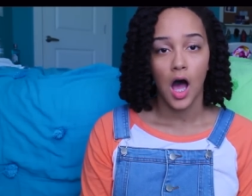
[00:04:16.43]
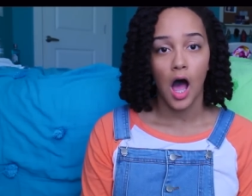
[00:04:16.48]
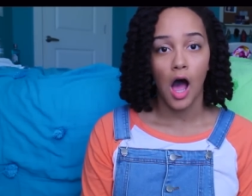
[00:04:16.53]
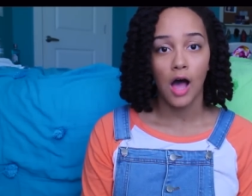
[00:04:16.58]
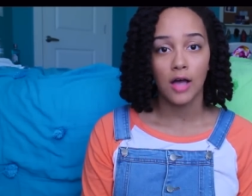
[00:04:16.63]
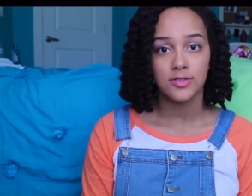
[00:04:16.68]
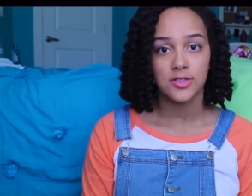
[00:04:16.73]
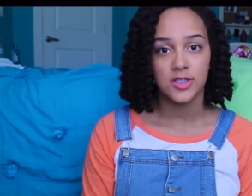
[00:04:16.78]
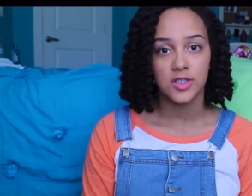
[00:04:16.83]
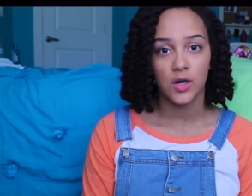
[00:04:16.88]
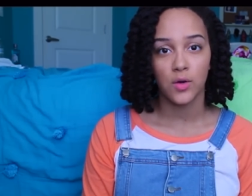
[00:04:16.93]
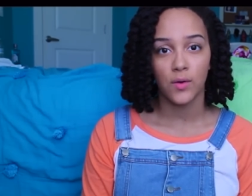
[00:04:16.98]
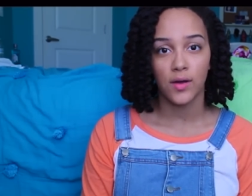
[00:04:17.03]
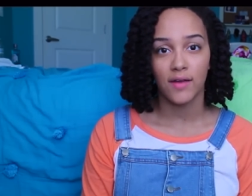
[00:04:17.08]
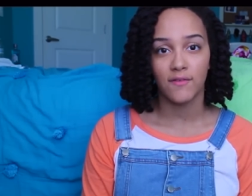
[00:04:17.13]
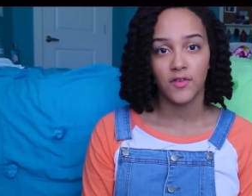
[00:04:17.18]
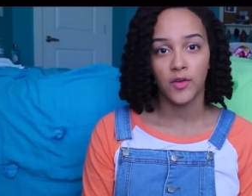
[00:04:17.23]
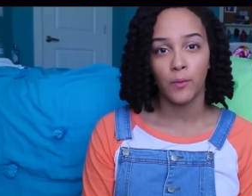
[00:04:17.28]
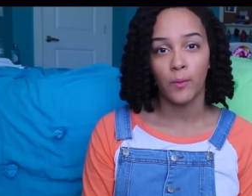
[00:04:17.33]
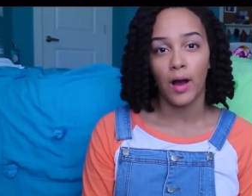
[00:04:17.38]
Also,
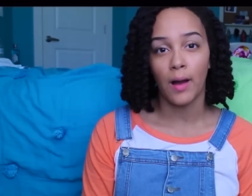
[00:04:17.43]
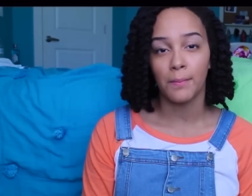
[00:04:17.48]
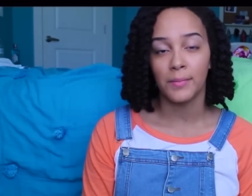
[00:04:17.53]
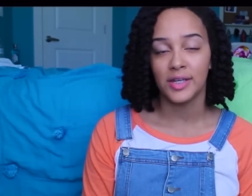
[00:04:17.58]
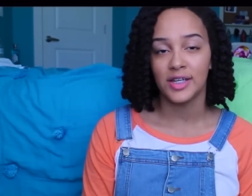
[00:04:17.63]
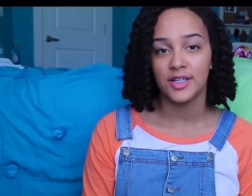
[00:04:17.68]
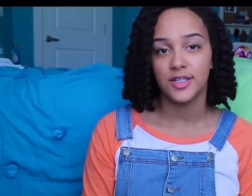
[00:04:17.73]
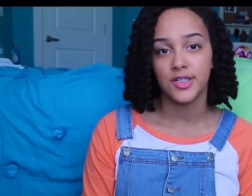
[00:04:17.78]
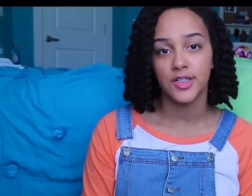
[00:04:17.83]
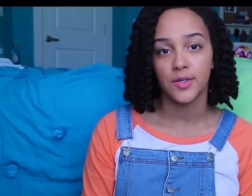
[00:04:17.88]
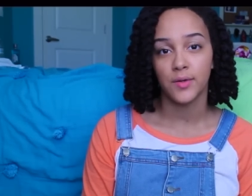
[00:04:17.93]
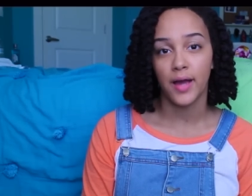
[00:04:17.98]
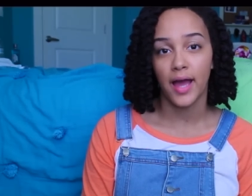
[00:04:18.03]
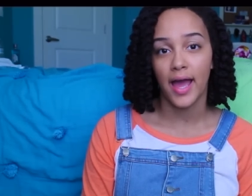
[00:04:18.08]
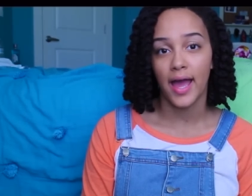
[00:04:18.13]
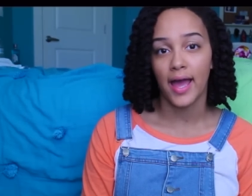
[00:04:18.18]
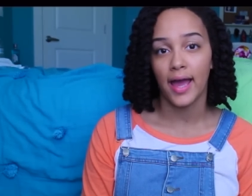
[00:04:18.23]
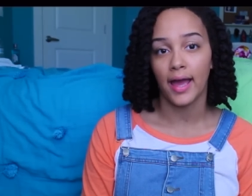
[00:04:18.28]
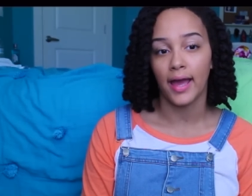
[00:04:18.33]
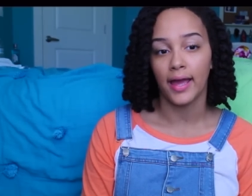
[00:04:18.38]
if you want me to do
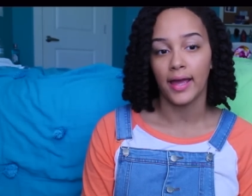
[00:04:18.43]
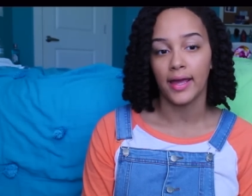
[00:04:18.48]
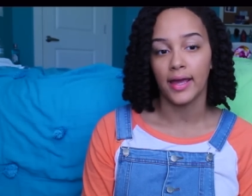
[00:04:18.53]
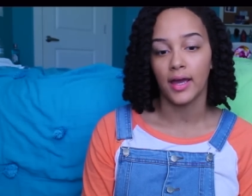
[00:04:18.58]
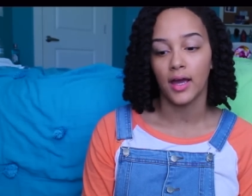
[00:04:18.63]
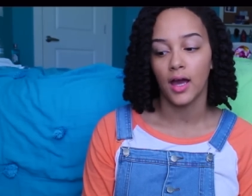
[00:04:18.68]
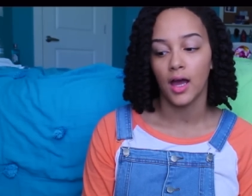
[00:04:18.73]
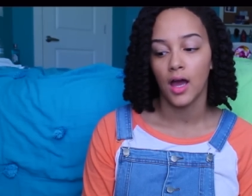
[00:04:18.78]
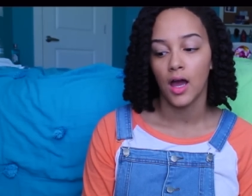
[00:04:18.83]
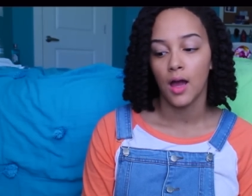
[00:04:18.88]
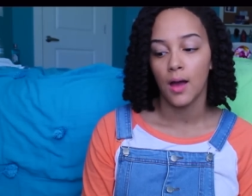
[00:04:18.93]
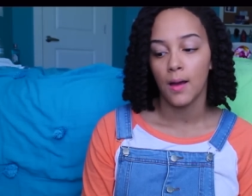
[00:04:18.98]
a